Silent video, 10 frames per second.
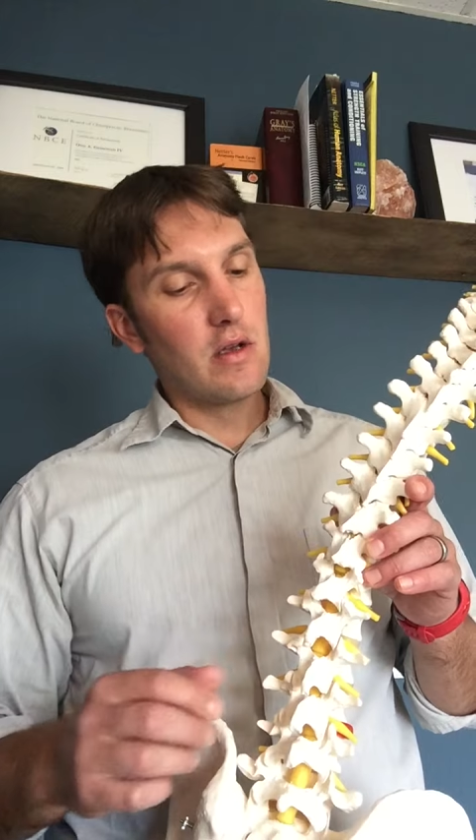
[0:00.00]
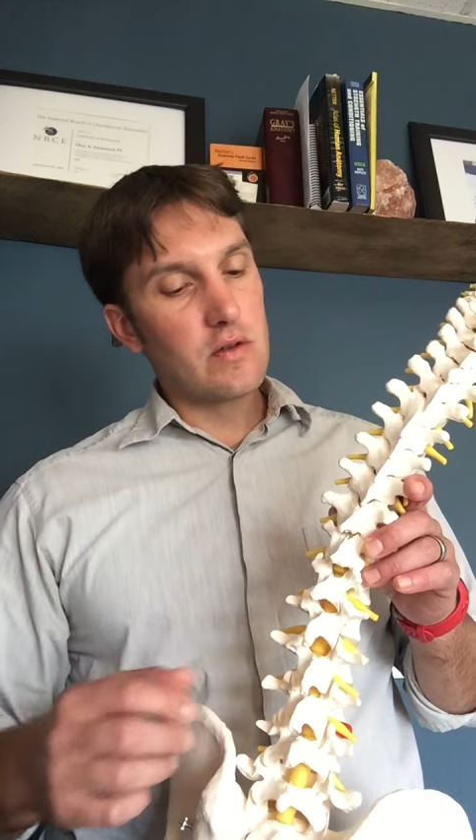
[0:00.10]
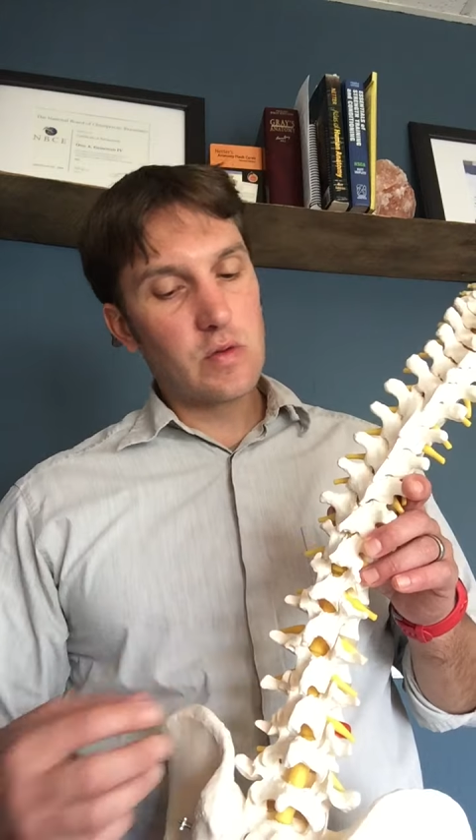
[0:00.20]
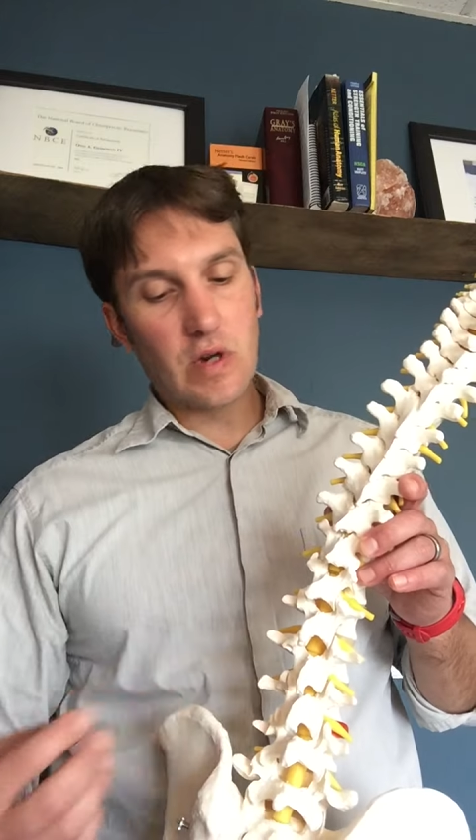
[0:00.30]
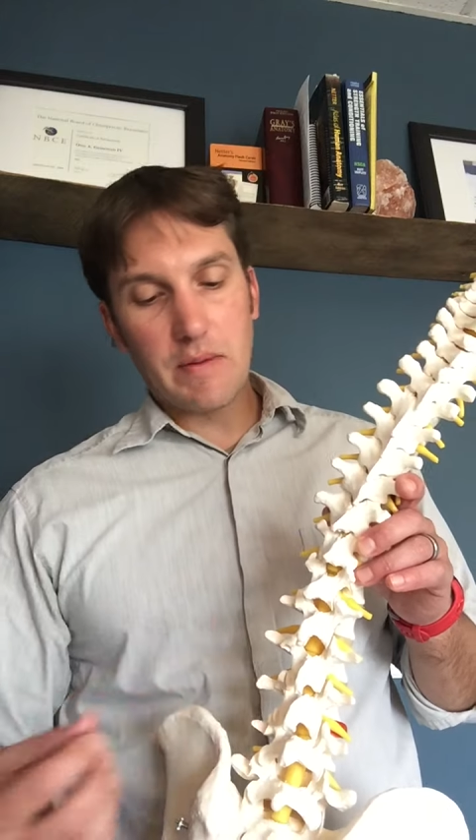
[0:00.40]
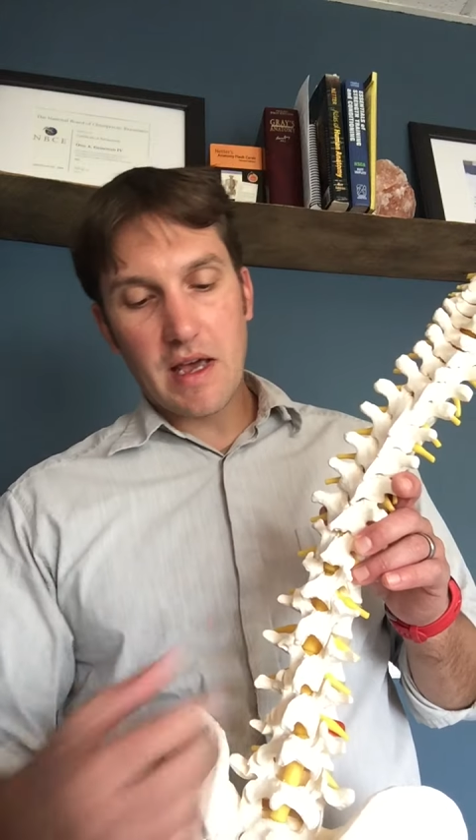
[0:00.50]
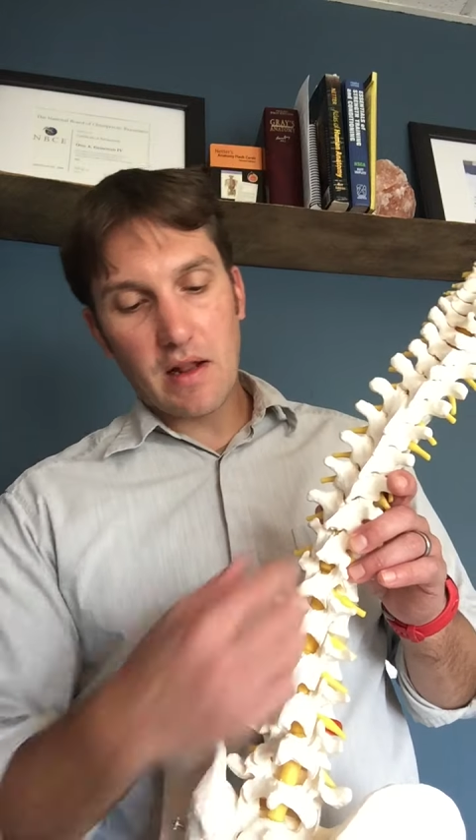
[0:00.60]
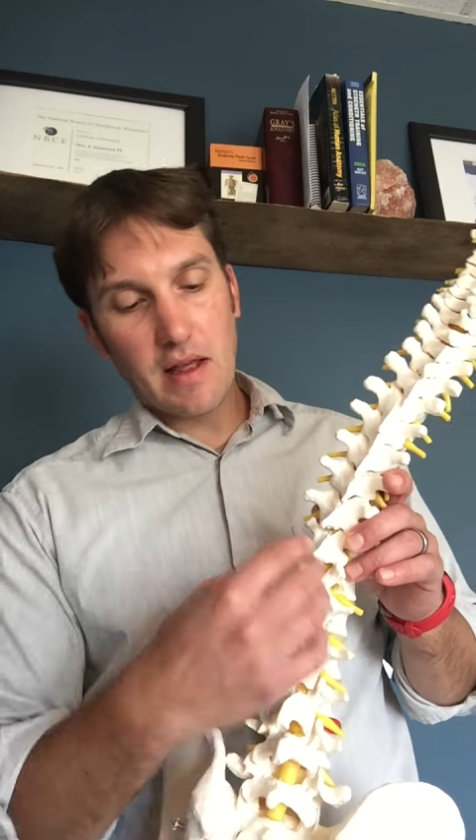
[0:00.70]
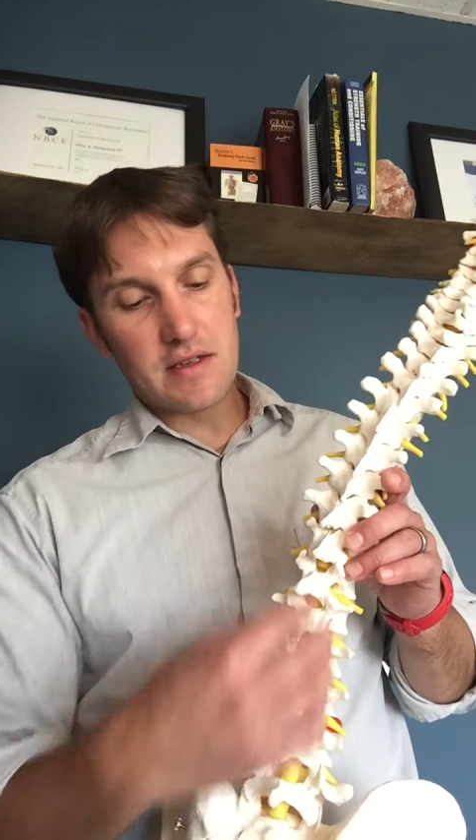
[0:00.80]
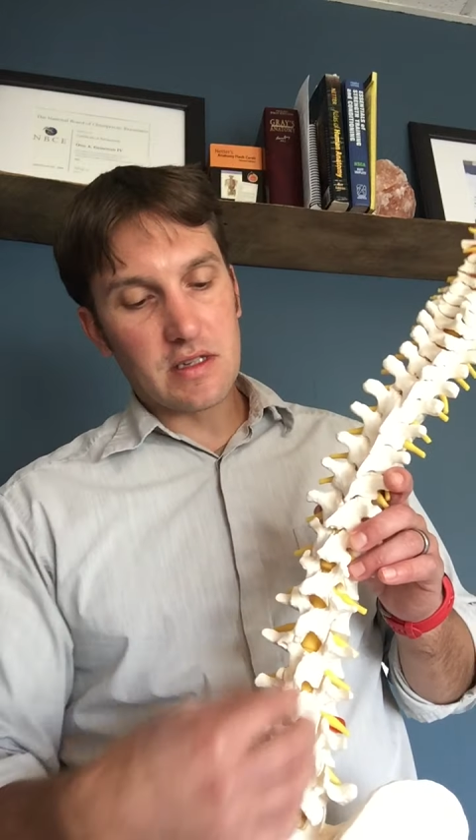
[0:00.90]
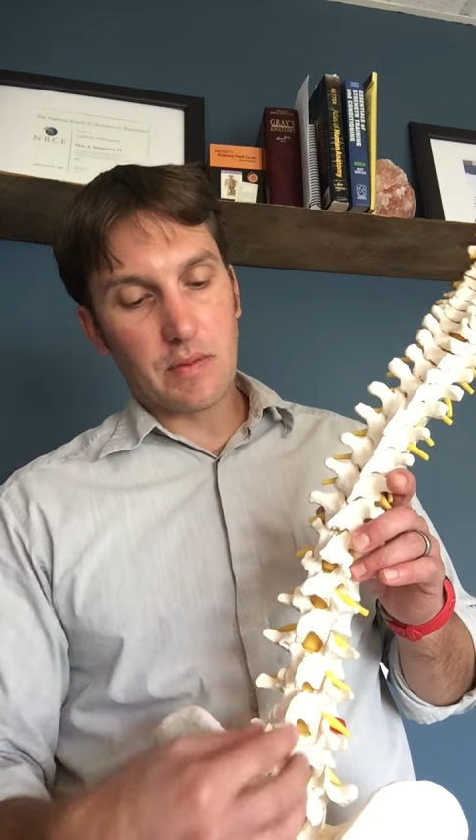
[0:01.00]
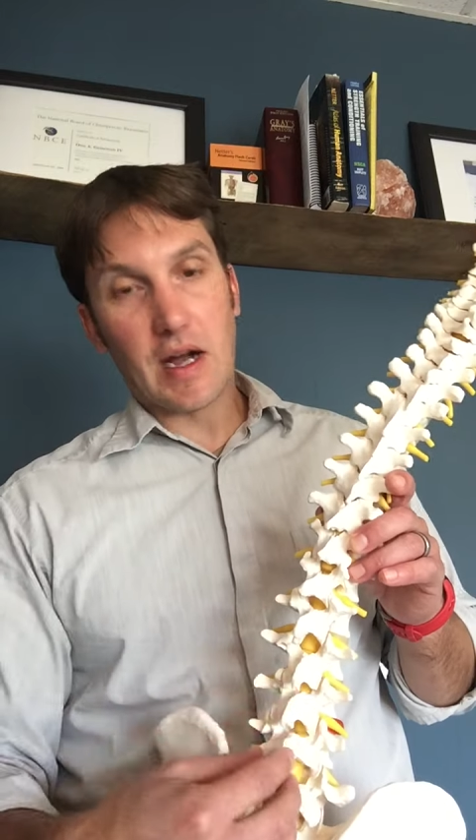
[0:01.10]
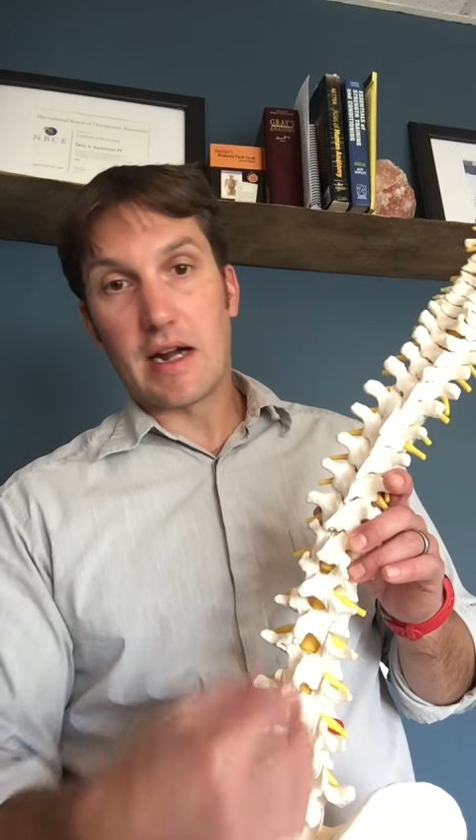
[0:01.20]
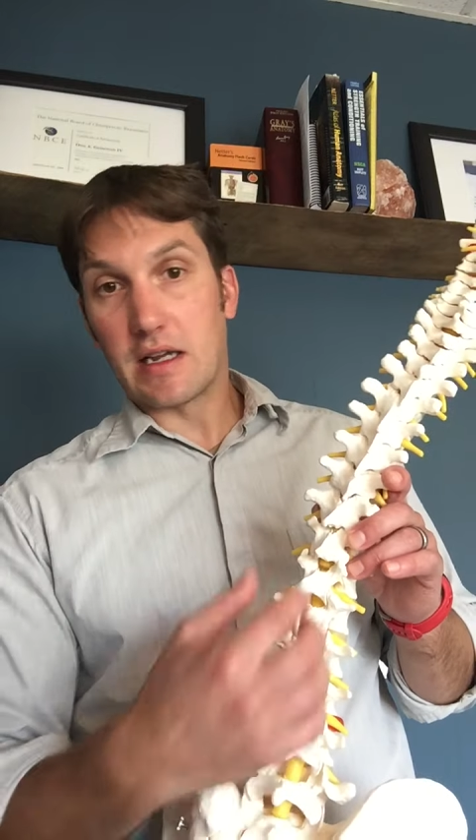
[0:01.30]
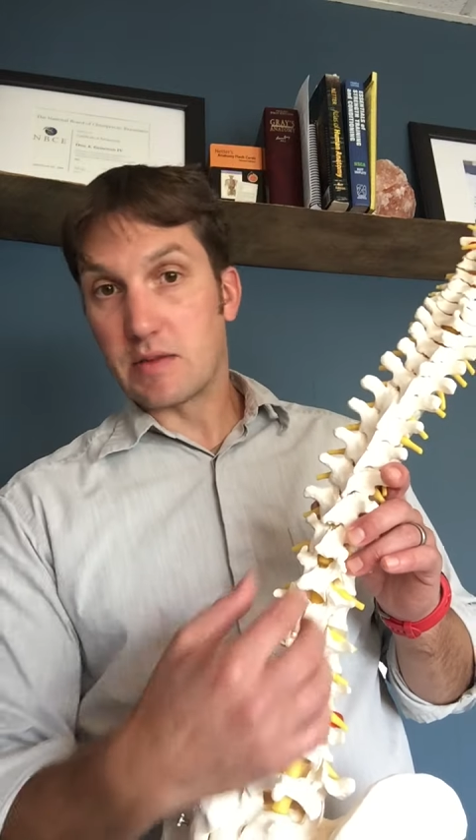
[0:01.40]
So when I'm analyzing the
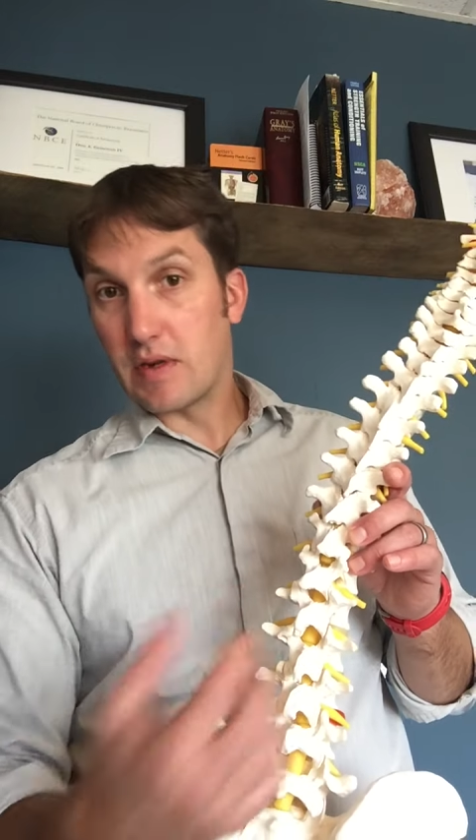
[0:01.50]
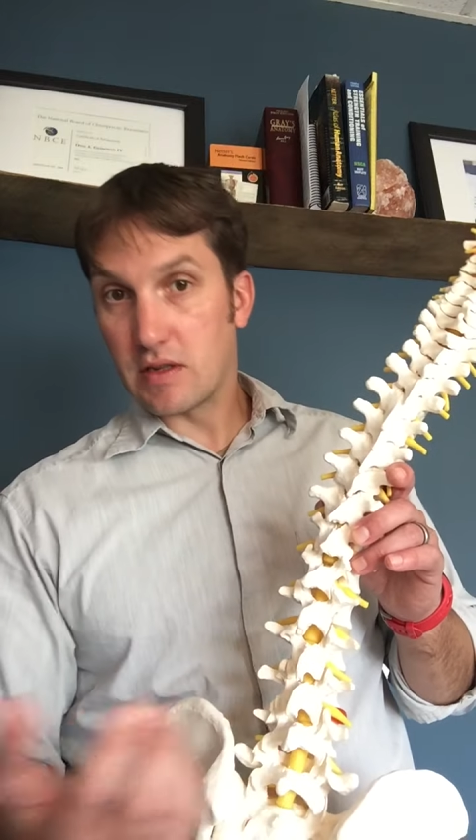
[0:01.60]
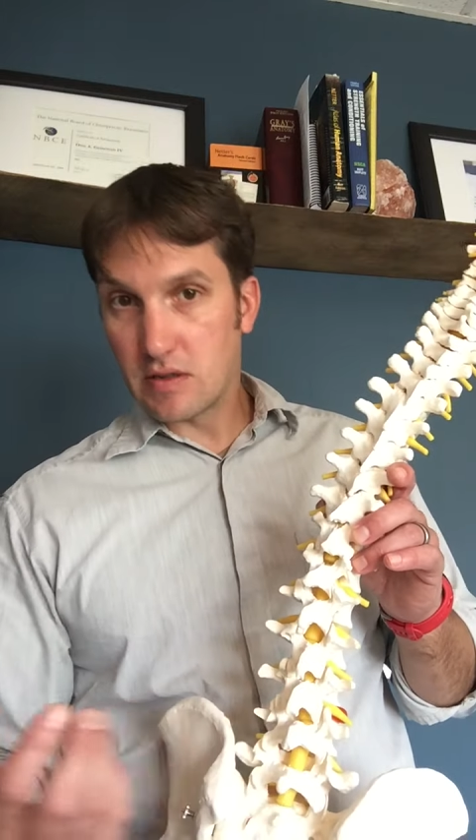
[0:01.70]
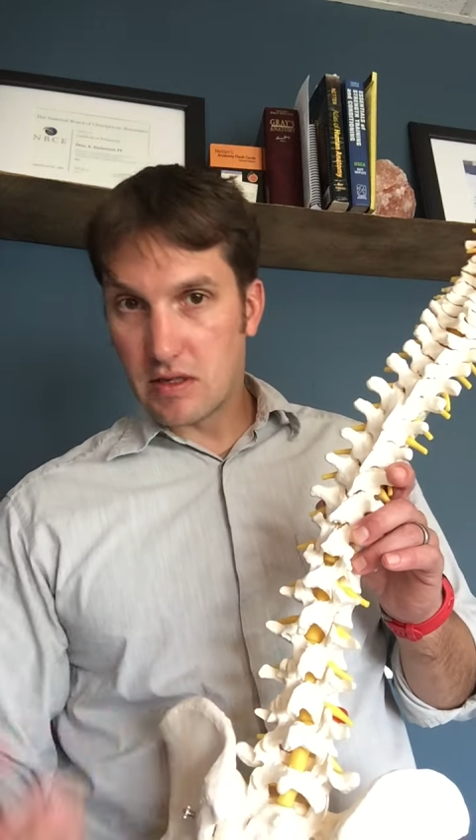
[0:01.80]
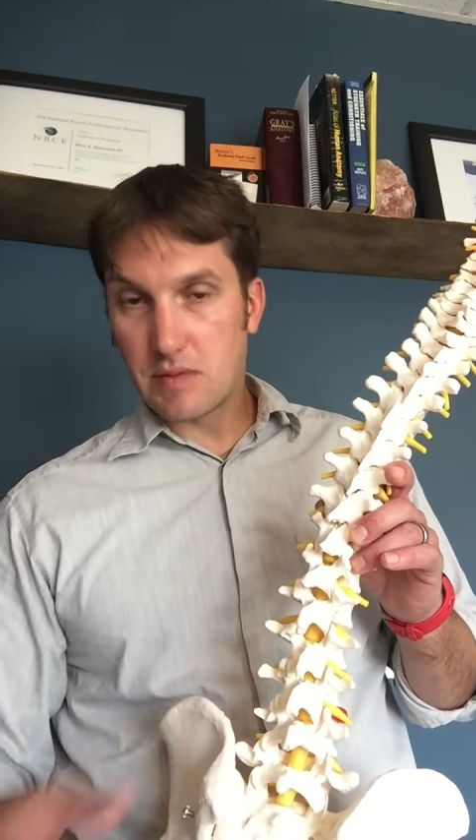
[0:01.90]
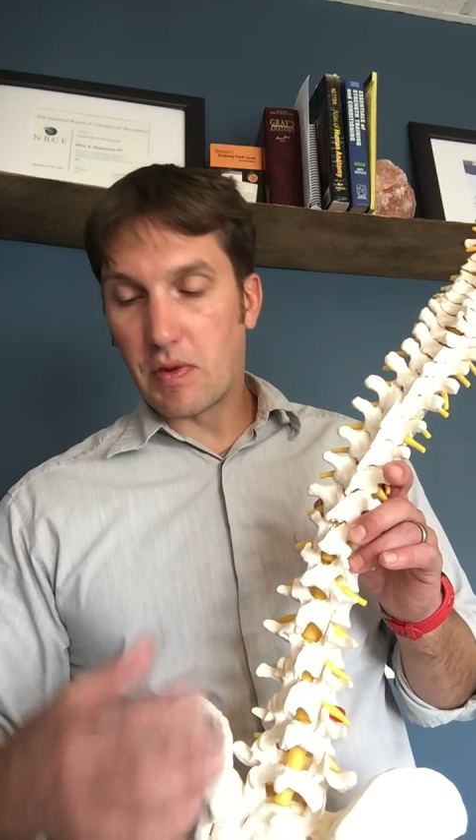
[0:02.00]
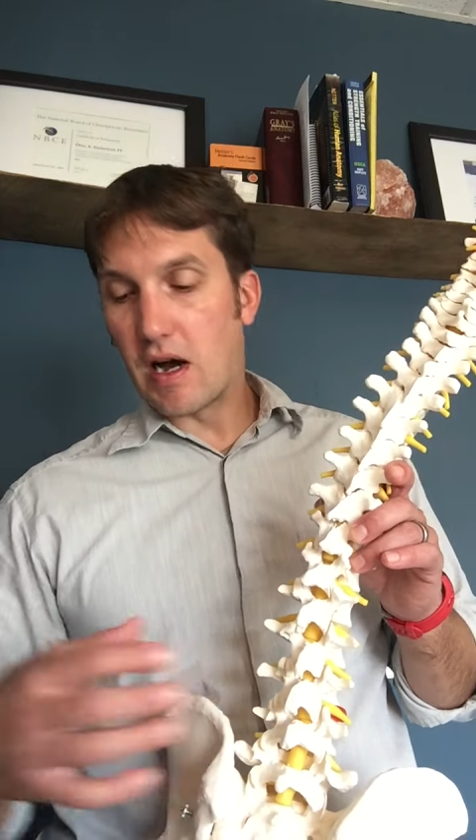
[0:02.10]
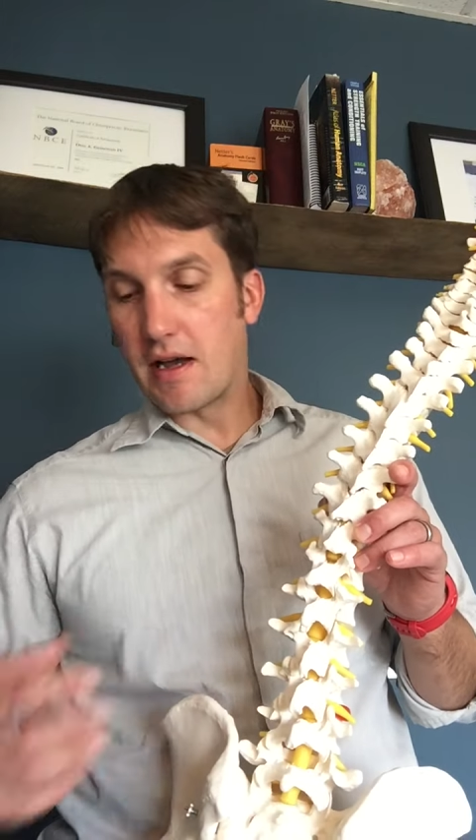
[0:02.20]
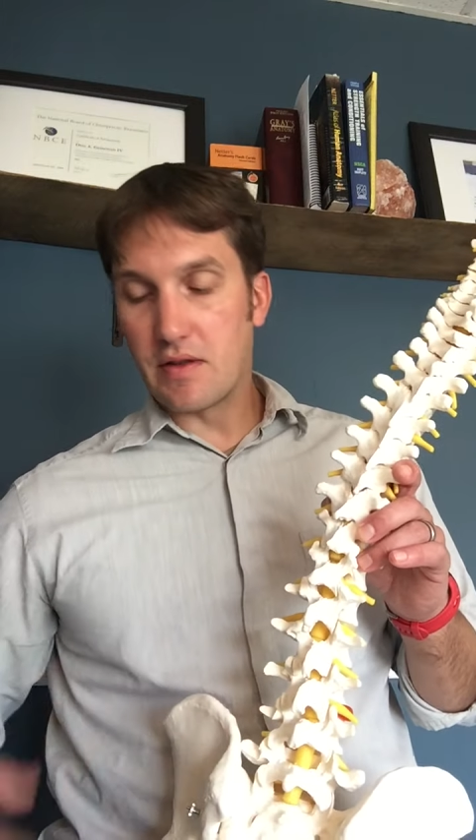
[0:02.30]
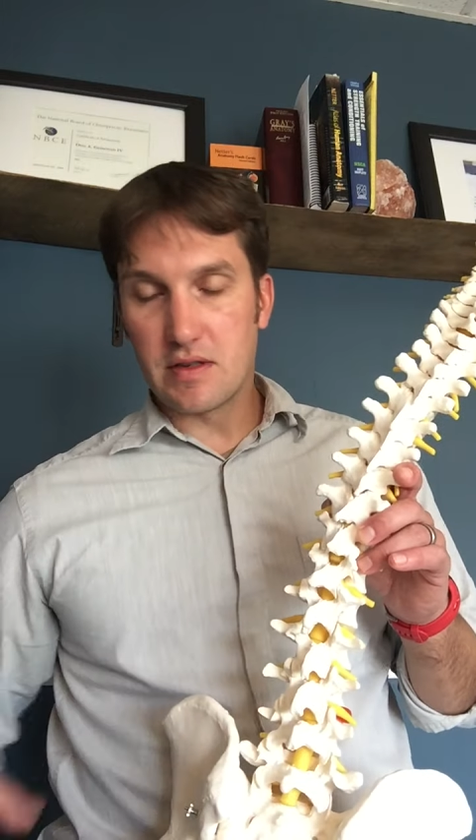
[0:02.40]
bodies, but the spine,